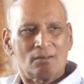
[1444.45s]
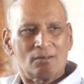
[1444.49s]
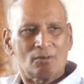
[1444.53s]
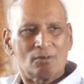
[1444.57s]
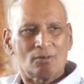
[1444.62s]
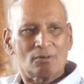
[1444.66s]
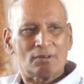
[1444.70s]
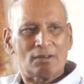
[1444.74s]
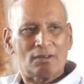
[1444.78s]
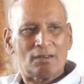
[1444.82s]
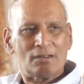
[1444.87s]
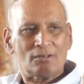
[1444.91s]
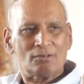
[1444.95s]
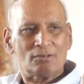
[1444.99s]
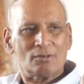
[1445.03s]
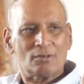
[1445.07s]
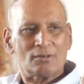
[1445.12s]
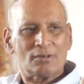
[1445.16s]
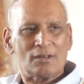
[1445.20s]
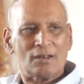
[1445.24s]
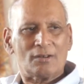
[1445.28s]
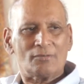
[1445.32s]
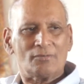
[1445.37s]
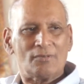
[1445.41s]
Okay,
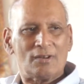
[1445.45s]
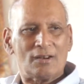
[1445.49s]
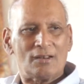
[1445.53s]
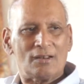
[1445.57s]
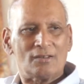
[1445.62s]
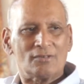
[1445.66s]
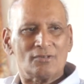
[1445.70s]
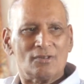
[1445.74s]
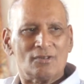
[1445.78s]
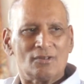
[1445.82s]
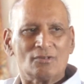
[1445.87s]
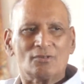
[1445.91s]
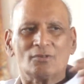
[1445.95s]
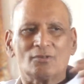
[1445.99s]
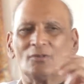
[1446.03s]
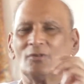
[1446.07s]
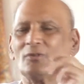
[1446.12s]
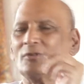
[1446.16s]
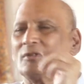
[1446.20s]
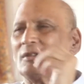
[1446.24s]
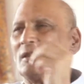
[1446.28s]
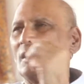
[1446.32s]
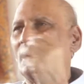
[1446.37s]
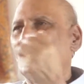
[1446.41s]
so that will also
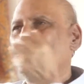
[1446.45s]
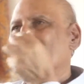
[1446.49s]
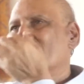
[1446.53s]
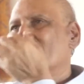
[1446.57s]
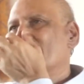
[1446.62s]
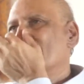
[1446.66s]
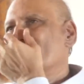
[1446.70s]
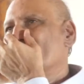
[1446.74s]
include that.